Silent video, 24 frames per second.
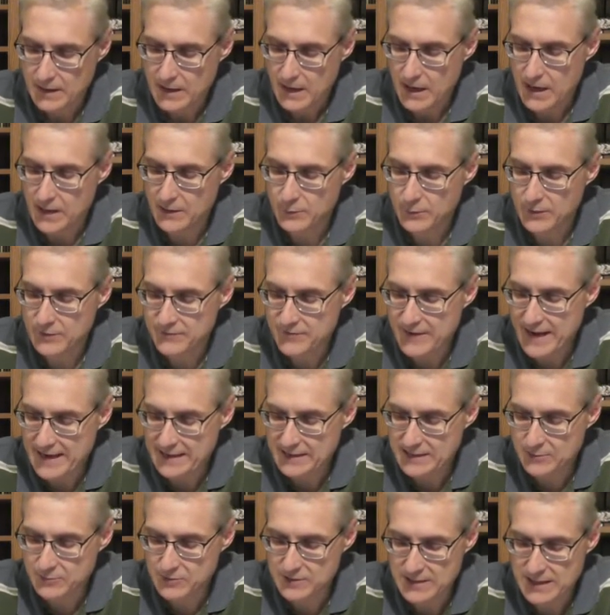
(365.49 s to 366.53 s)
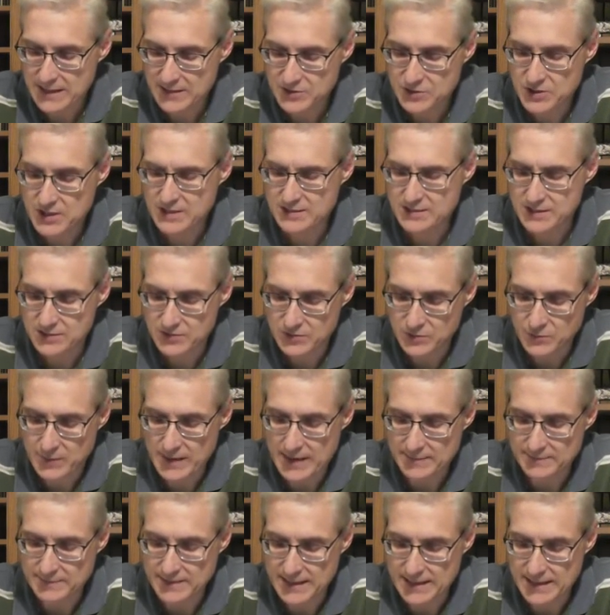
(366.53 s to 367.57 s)
although in fact it was not Jesus who
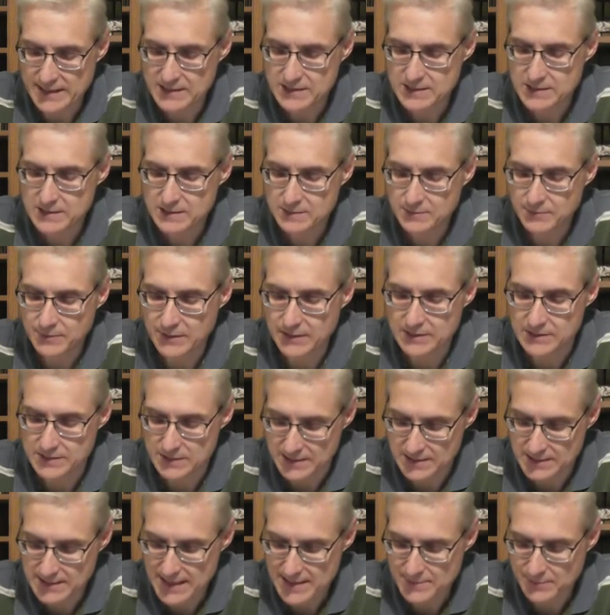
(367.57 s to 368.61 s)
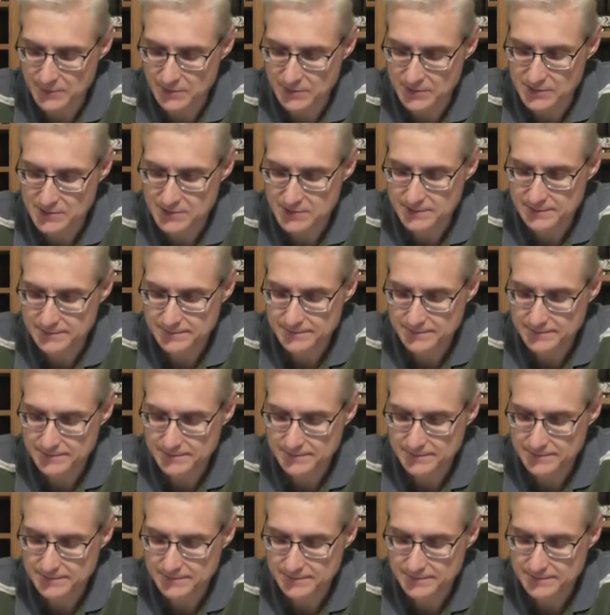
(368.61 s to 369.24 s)
baptized, but His disciples.